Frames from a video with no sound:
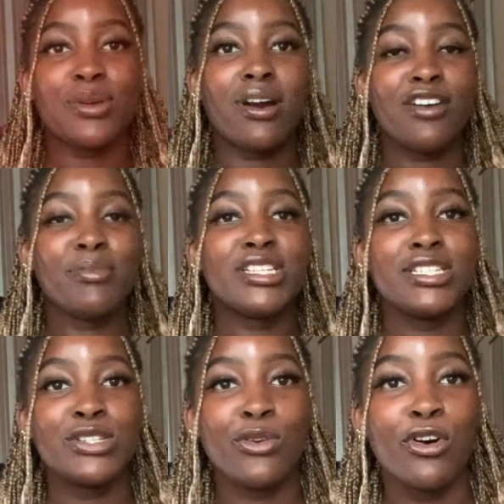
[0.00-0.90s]
I've
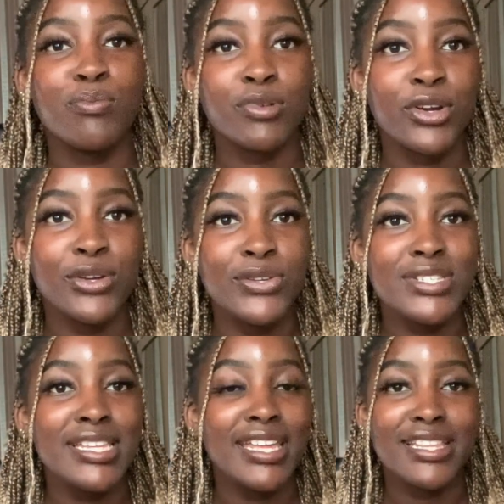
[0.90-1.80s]
mentioned a lot of
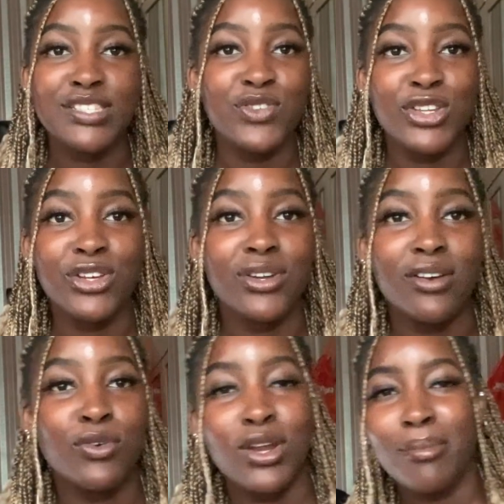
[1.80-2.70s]
pros in this video, and I
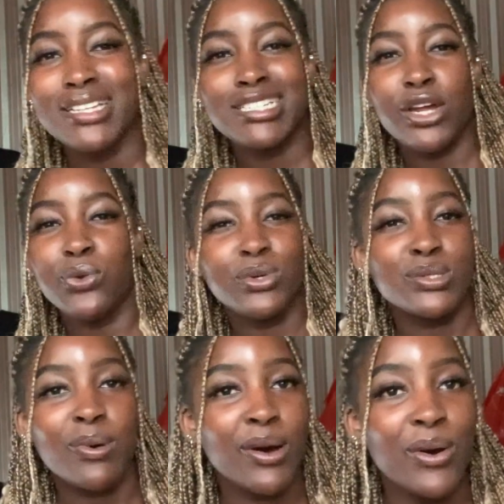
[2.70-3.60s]
feel like my channel as
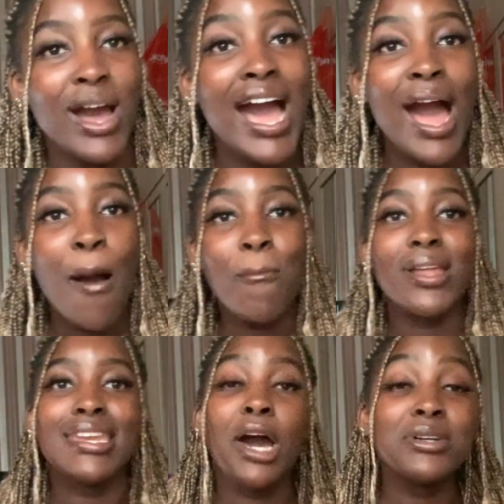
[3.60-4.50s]
well.
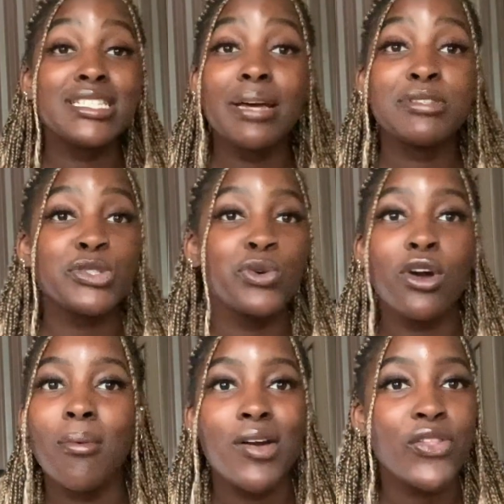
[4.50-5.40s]
But now it's time to
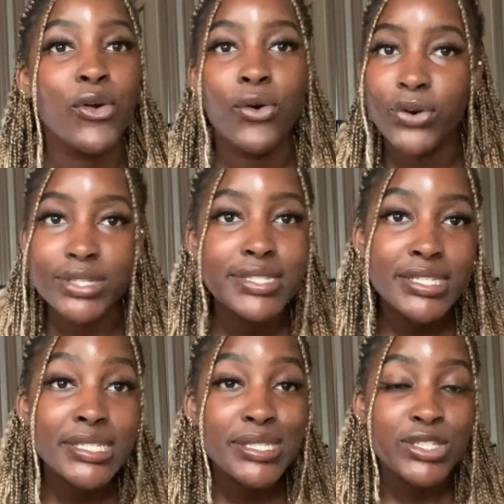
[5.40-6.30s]
talk about the
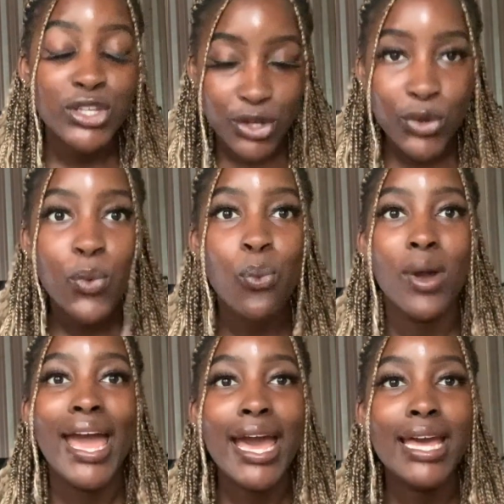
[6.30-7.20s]
cons. You know,
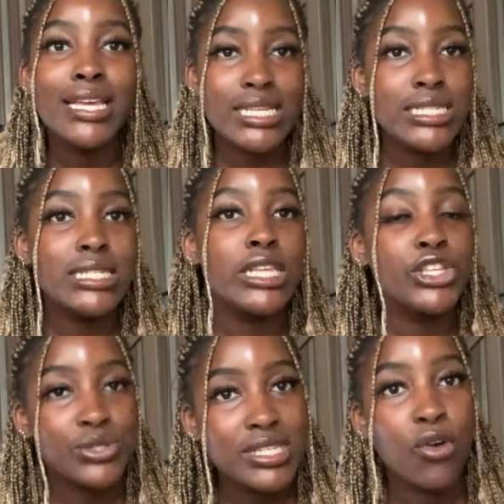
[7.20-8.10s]
where is
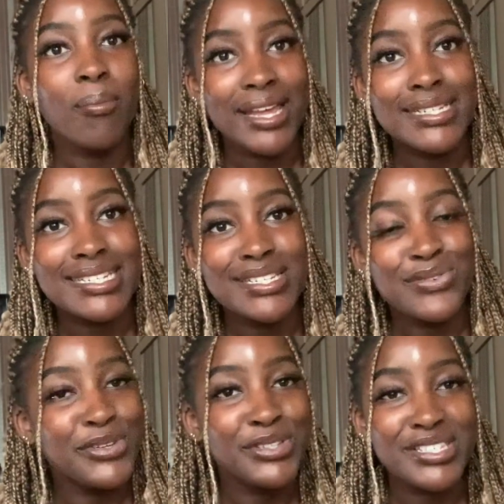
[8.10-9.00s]
UCL Med
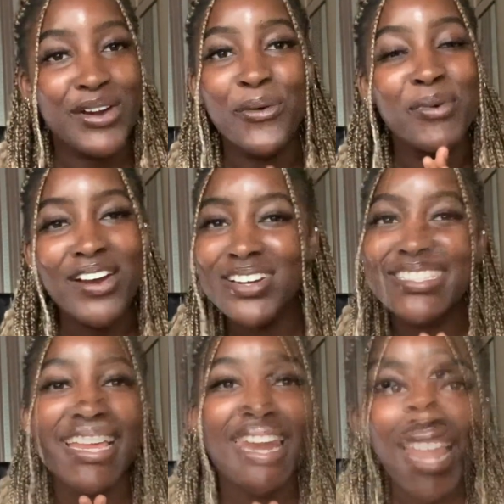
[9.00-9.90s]
or UCL? Where is
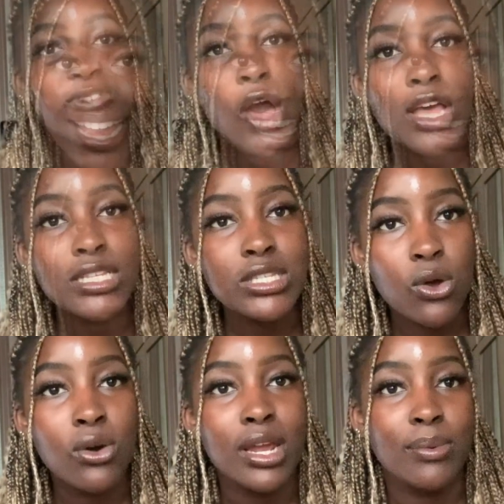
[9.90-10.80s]
it? The first
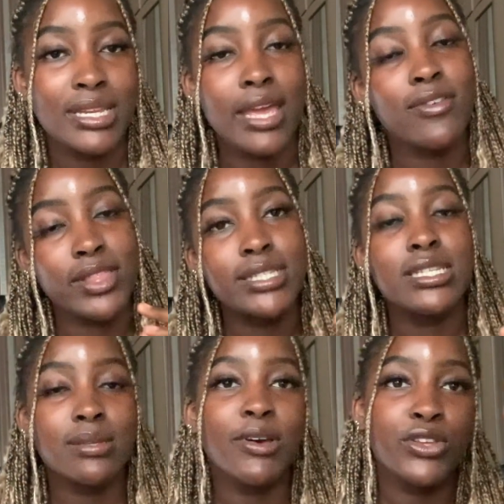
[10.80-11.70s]
con I would give, and this
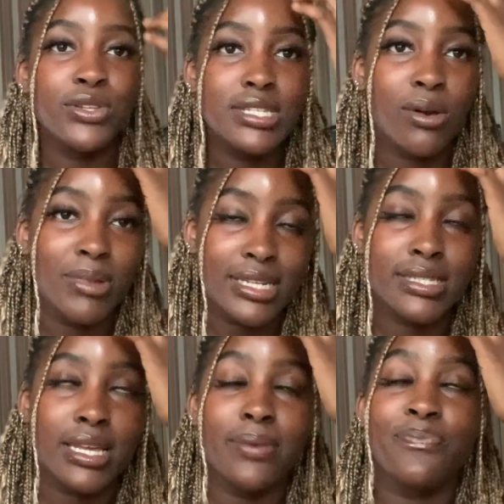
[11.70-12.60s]
is about UCL
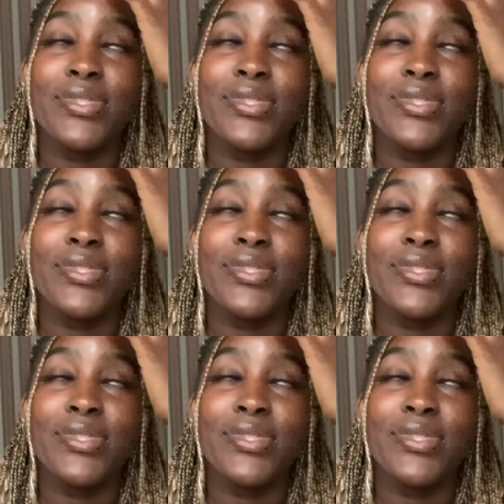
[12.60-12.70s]
medicine,